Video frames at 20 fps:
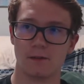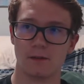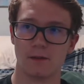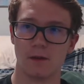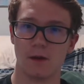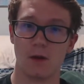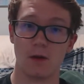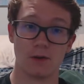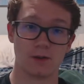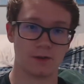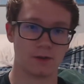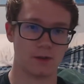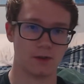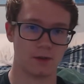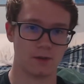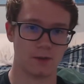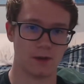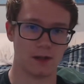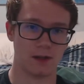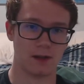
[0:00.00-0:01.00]
also
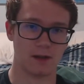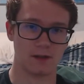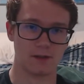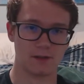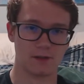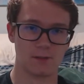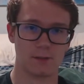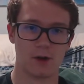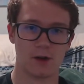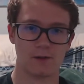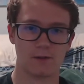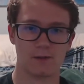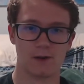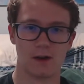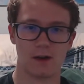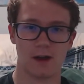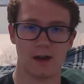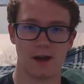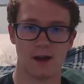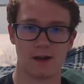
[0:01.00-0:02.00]
under Wayland,
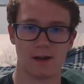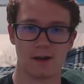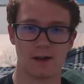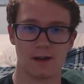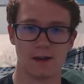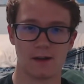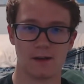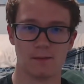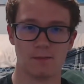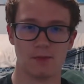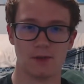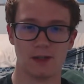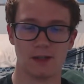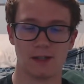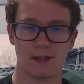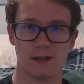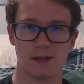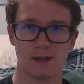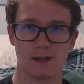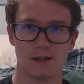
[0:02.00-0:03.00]
Spotify had a
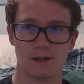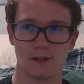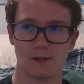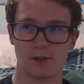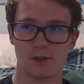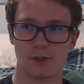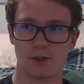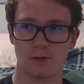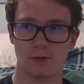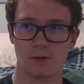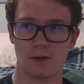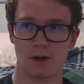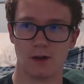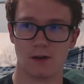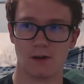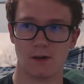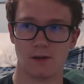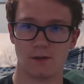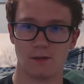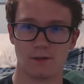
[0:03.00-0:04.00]
blinking issue
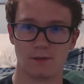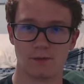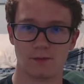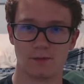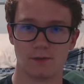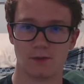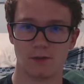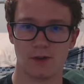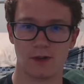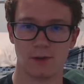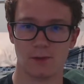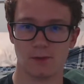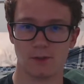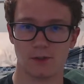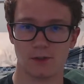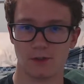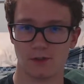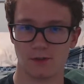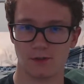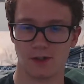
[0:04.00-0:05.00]
where the screen would
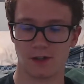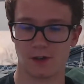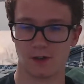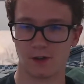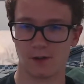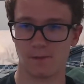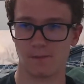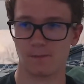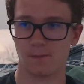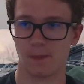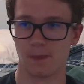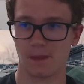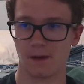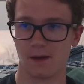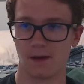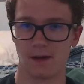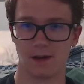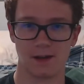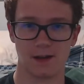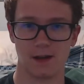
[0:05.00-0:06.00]
just flicker.
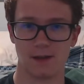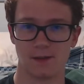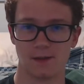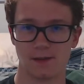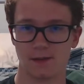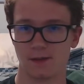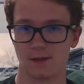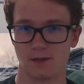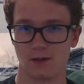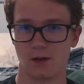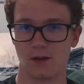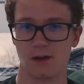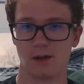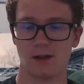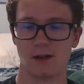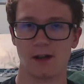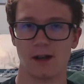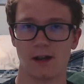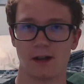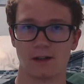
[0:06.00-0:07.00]
Again, this is gone
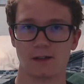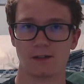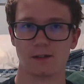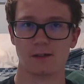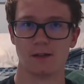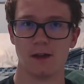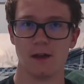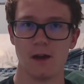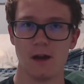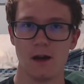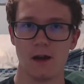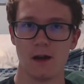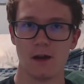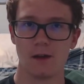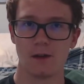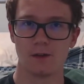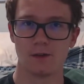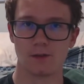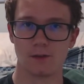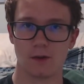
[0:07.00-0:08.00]
in X.
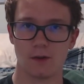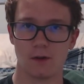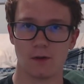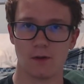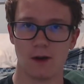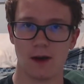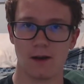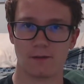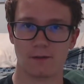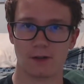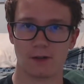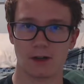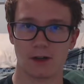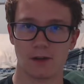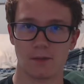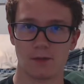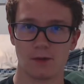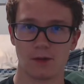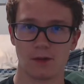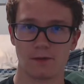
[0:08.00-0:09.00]
So after
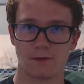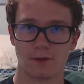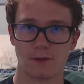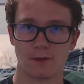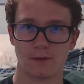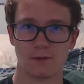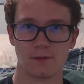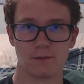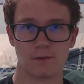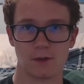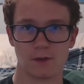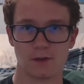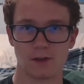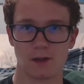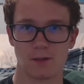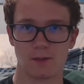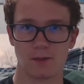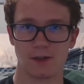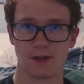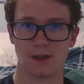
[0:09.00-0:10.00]
the first
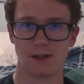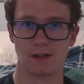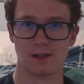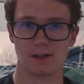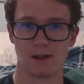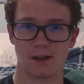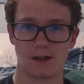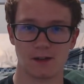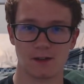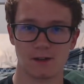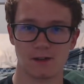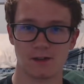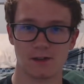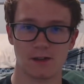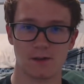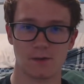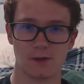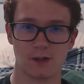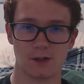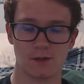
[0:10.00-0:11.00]
couple days, I just
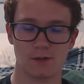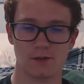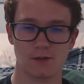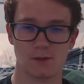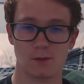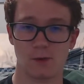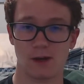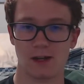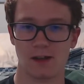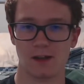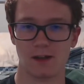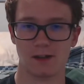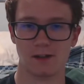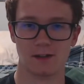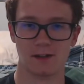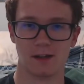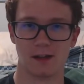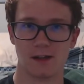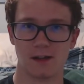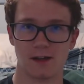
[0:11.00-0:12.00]
never used Wayland
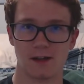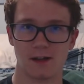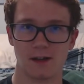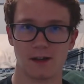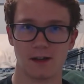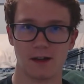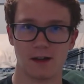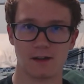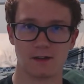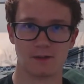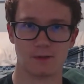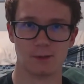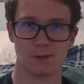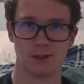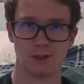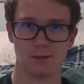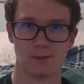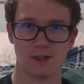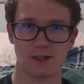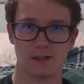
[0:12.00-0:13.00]
again and
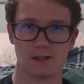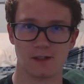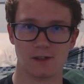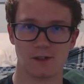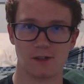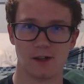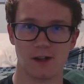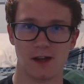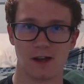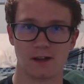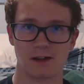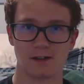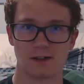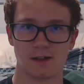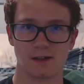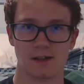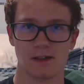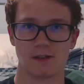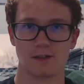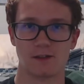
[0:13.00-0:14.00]
switched my session to X,
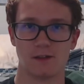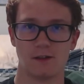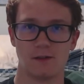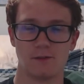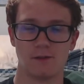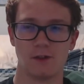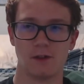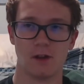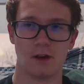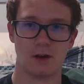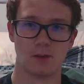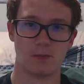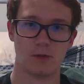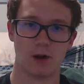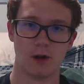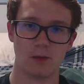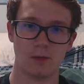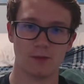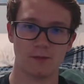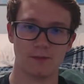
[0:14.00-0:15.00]
and that solved a lot of
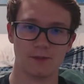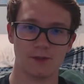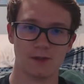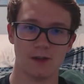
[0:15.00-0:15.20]
problems.